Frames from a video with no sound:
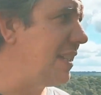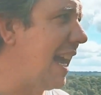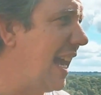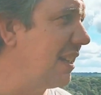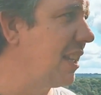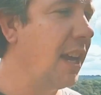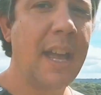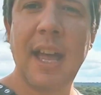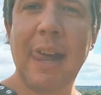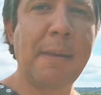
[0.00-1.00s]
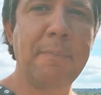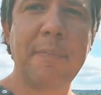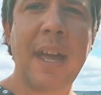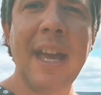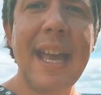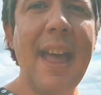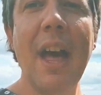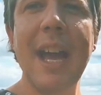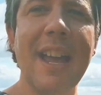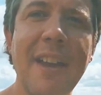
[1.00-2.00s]
Tags. Yeah,
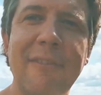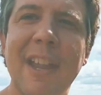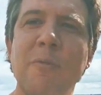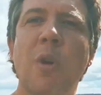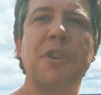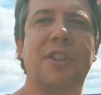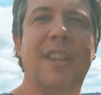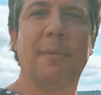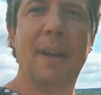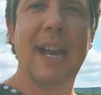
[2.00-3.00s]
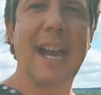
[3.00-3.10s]
I've loved watching them.